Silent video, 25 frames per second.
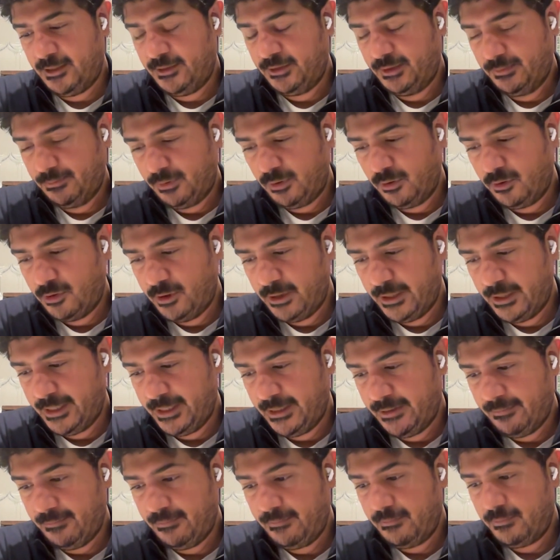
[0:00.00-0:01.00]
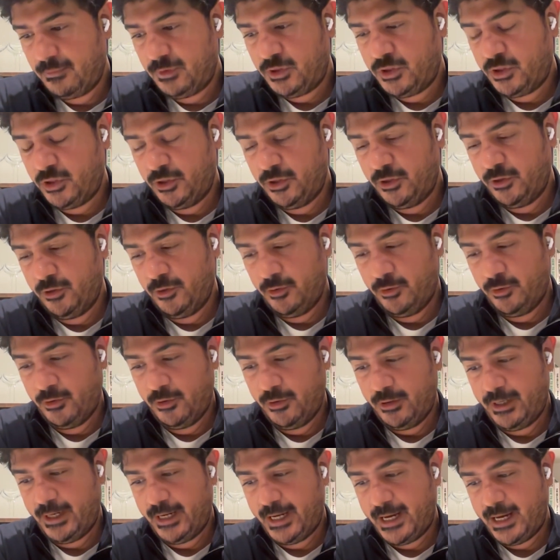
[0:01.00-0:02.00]
and deploy to
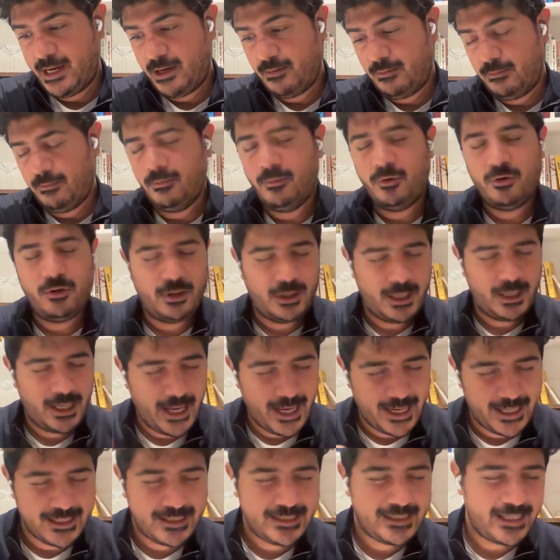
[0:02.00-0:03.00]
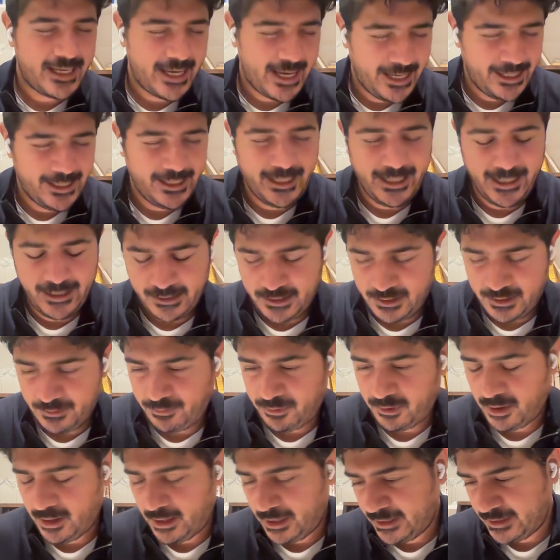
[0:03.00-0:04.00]
more or less any
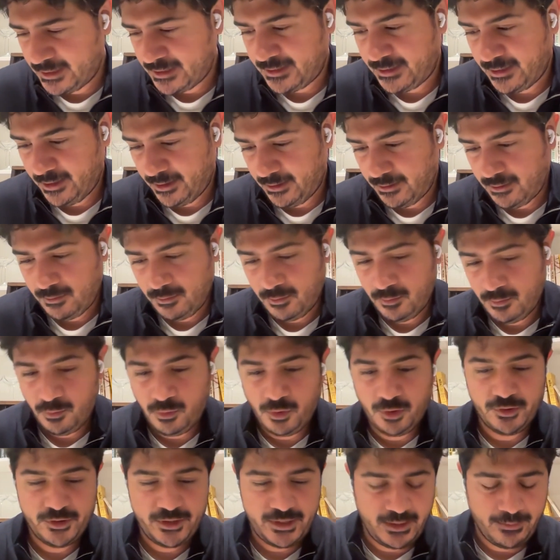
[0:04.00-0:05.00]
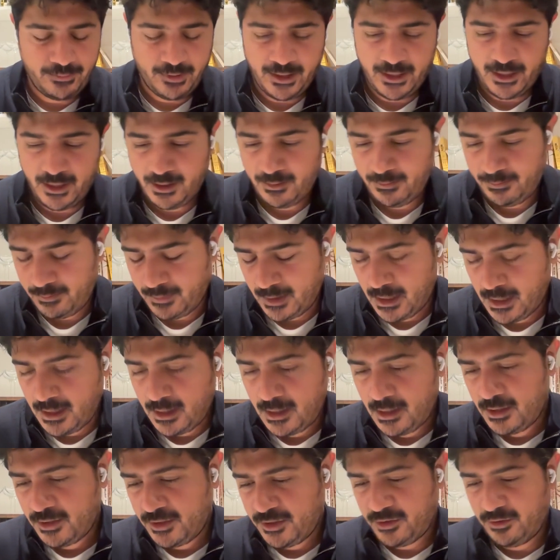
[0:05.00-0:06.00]
enterprise that wants to buy our
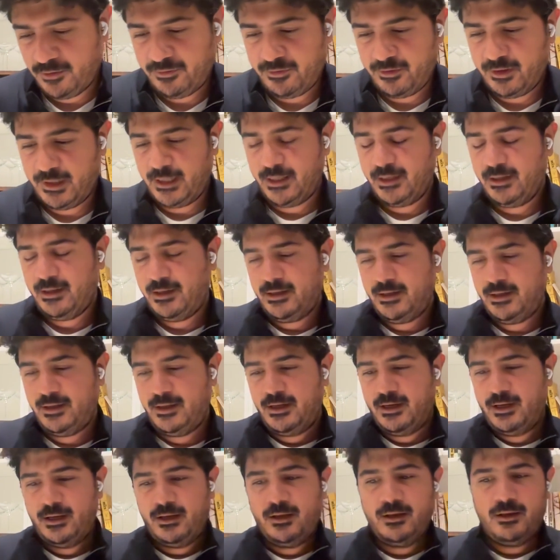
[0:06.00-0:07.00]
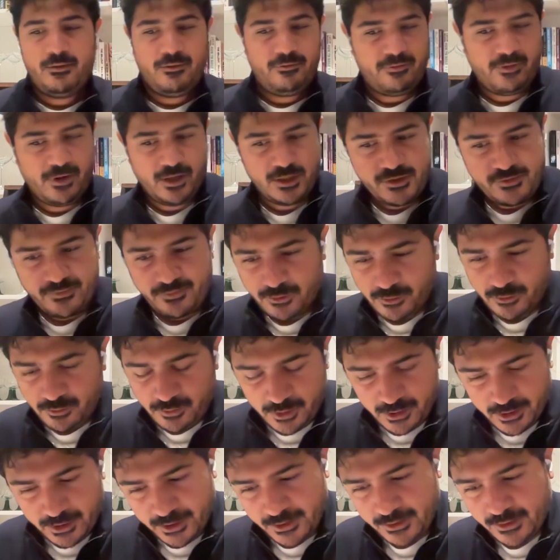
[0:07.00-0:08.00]
software. Fast
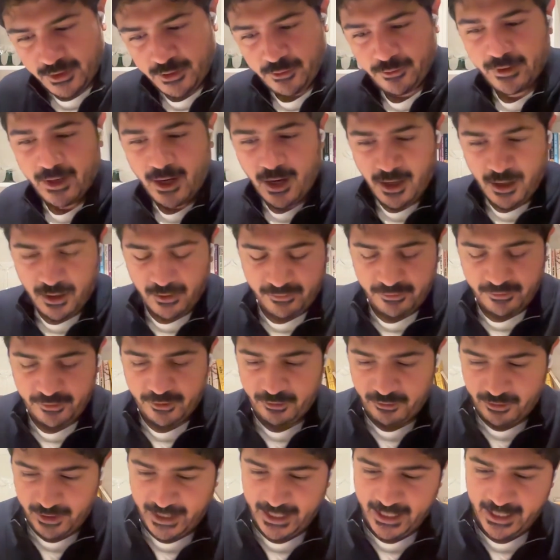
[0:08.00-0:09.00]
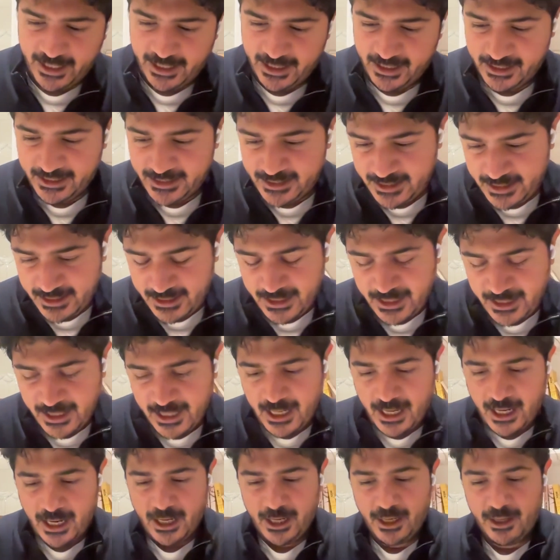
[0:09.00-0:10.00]
forward 2.5, 3 years,
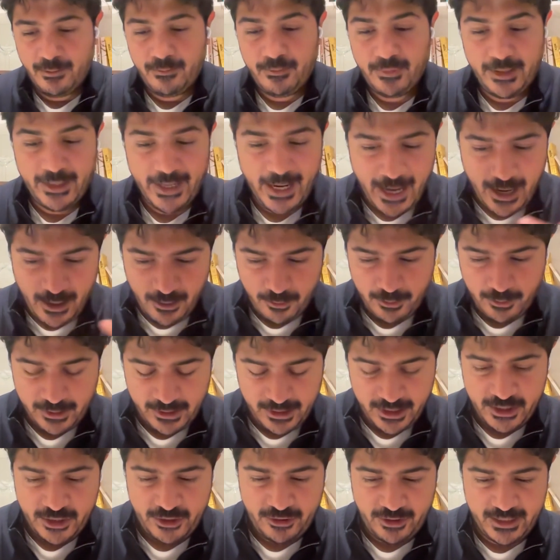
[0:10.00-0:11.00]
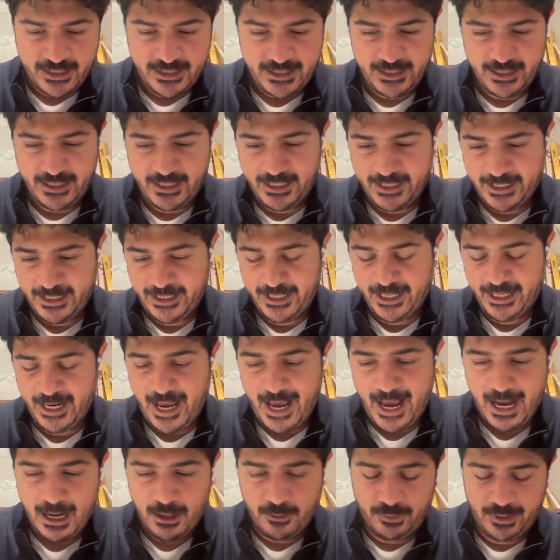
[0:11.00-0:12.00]
now we're interested in
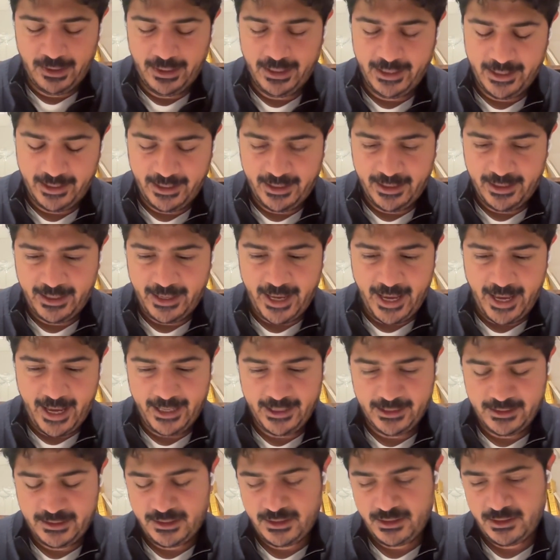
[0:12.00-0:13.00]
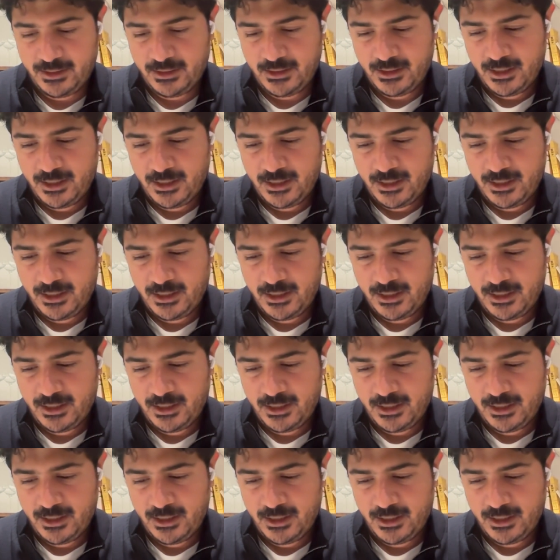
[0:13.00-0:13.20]
how we get